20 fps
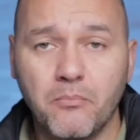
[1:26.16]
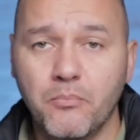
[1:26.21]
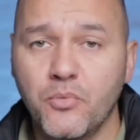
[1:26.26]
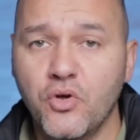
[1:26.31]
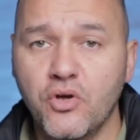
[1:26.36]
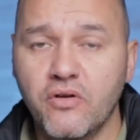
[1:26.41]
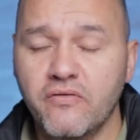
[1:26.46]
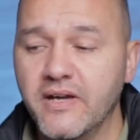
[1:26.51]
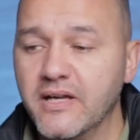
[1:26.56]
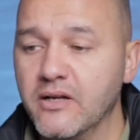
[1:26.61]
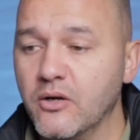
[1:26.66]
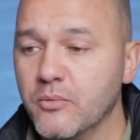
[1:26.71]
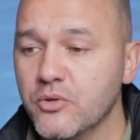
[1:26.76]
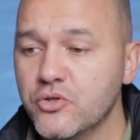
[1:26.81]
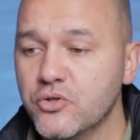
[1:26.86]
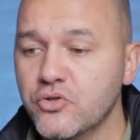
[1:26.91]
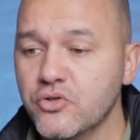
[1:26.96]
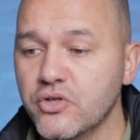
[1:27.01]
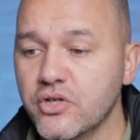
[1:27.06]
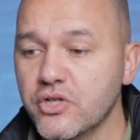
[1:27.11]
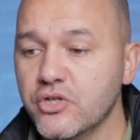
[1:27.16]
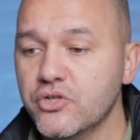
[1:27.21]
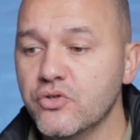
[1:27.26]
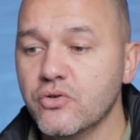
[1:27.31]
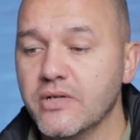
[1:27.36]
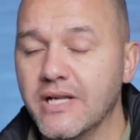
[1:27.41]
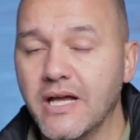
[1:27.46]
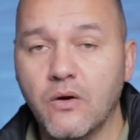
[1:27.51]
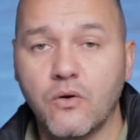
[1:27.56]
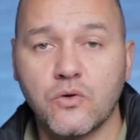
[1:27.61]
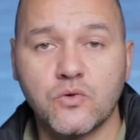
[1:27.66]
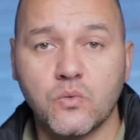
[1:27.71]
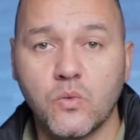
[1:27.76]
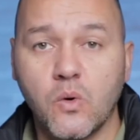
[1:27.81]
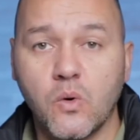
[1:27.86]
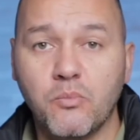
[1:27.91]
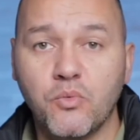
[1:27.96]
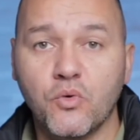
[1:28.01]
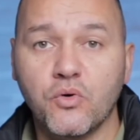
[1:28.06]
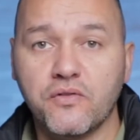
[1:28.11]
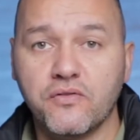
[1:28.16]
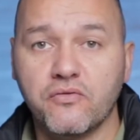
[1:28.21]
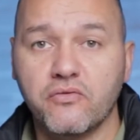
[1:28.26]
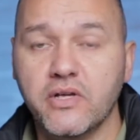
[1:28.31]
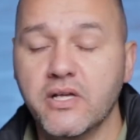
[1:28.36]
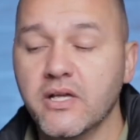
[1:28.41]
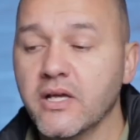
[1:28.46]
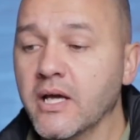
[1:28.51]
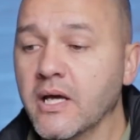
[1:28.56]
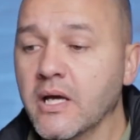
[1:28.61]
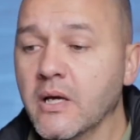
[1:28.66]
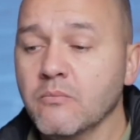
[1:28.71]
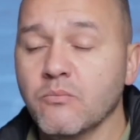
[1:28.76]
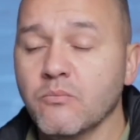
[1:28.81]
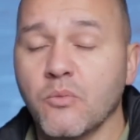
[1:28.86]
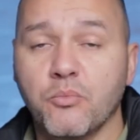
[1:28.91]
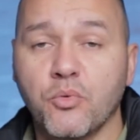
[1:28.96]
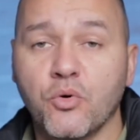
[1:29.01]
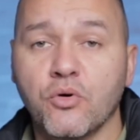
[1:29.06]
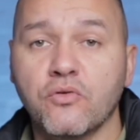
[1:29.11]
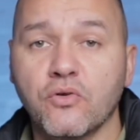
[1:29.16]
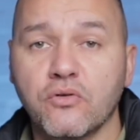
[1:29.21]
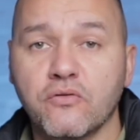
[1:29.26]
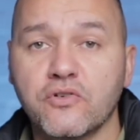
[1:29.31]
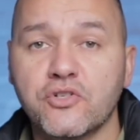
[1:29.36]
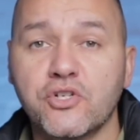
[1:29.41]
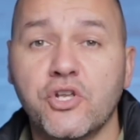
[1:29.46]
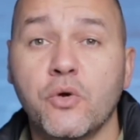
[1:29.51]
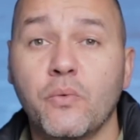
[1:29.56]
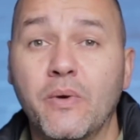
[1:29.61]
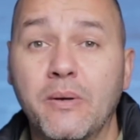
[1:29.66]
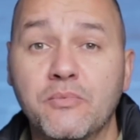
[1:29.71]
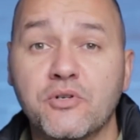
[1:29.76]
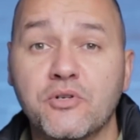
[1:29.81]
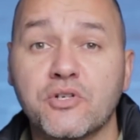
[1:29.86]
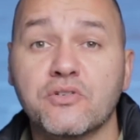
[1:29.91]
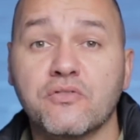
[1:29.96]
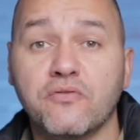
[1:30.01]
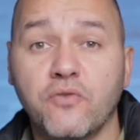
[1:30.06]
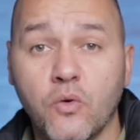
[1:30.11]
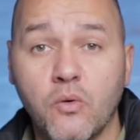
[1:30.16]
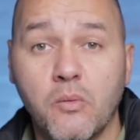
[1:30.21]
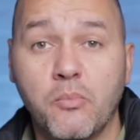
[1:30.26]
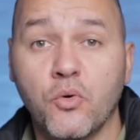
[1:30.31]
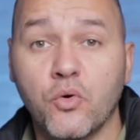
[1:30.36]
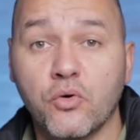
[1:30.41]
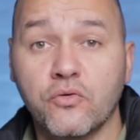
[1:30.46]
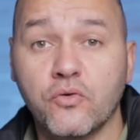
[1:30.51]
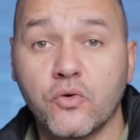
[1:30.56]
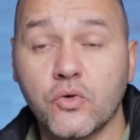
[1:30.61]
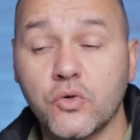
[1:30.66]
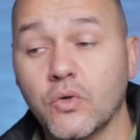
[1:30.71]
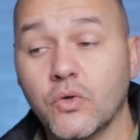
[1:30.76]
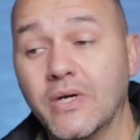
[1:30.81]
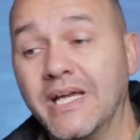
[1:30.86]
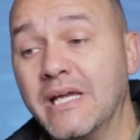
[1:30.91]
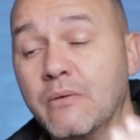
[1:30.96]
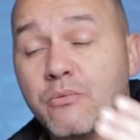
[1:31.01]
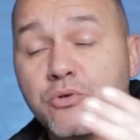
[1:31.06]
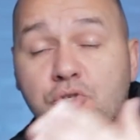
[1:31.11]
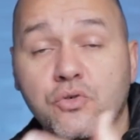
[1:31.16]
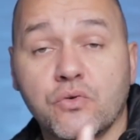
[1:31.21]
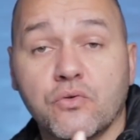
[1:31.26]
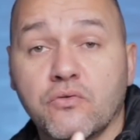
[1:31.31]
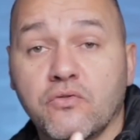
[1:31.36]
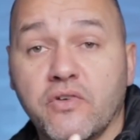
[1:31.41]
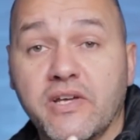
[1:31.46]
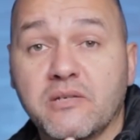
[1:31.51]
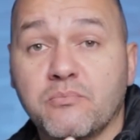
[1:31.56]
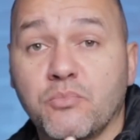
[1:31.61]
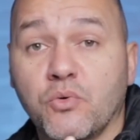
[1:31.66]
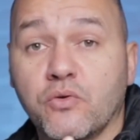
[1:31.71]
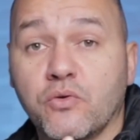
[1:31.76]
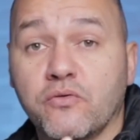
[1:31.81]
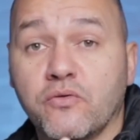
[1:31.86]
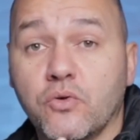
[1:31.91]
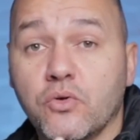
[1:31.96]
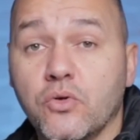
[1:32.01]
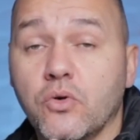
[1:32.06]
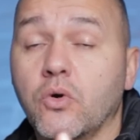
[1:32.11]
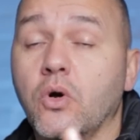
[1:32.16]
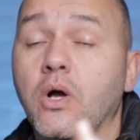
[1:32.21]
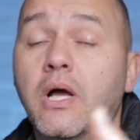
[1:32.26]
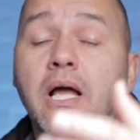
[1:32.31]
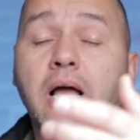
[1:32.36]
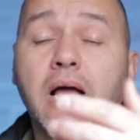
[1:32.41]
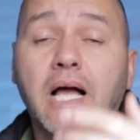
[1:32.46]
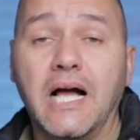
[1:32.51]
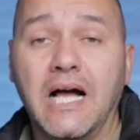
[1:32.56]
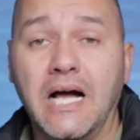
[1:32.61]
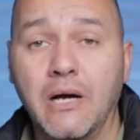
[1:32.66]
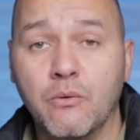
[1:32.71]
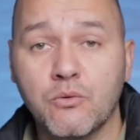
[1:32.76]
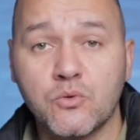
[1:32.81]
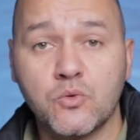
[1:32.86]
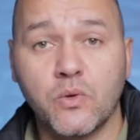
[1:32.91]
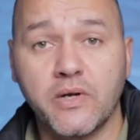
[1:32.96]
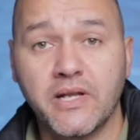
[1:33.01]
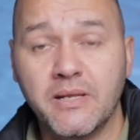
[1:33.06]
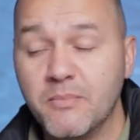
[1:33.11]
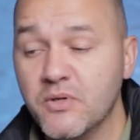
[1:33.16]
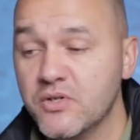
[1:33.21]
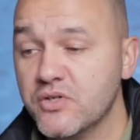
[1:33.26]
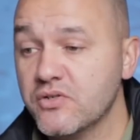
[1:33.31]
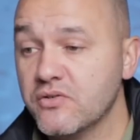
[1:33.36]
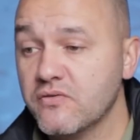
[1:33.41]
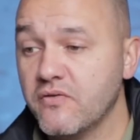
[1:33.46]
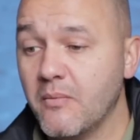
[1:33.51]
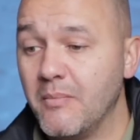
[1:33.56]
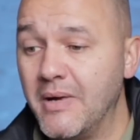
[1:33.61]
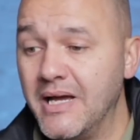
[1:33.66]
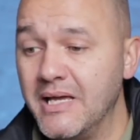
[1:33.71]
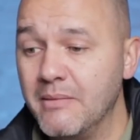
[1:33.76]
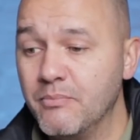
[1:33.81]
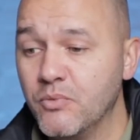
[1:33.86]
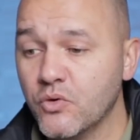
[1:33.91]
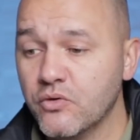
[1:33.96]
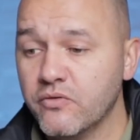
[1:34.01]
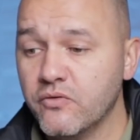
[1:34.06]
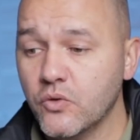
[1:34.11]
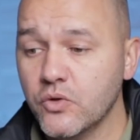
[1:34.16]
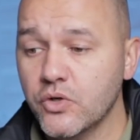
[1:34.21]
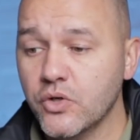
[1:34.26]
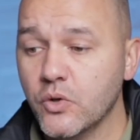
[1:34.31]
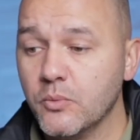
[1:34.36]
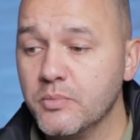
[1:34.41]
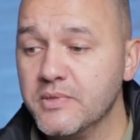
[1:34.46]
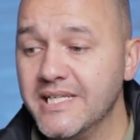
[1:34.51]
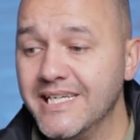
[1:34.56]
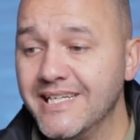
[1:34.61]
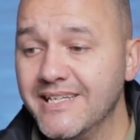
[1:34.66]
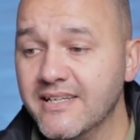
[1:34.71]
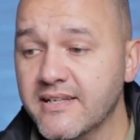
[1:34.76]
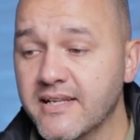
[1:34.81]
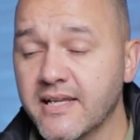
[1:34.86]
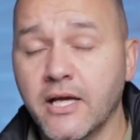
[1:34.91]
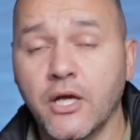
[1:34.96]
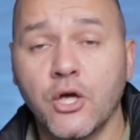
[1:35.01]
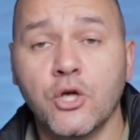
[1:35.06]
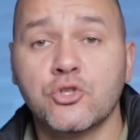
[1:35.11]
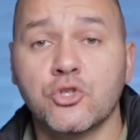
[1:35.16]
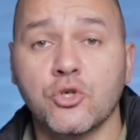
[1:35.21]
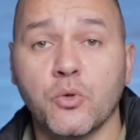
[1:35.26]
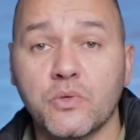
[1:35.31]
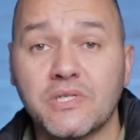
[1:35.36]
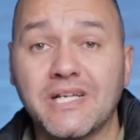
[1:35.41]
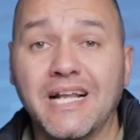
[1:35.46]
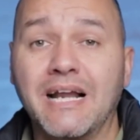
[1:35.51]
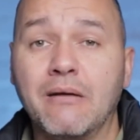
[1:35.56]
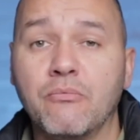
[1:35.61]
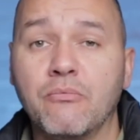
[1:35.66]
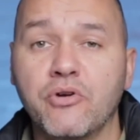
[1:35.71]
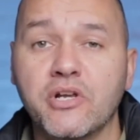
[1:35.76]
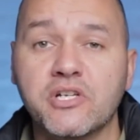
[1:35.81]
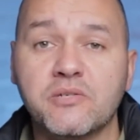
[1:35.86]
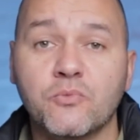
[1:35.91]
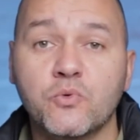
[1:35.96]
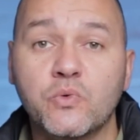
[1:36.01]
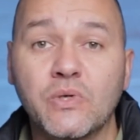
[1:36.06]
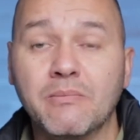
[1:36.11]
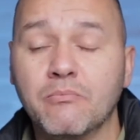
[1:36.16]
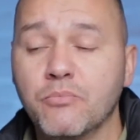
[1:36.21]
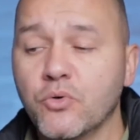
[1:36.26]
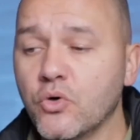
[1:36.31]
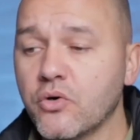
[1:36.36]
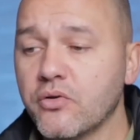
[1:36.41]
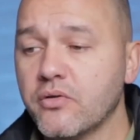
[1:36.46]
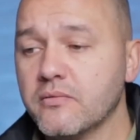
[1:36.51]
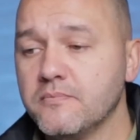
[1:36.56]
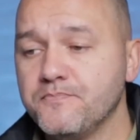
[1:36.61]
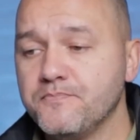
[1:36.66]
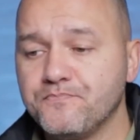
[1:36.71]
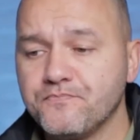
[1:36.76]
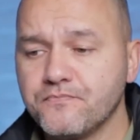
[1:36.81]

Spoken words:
Perfect opportunity to shoot now because we were both free. We're both looking for new images for our portfolio. He was shooting for his portfolio, I was wanting images for my portfolio to update it, so it was a collaboration between both,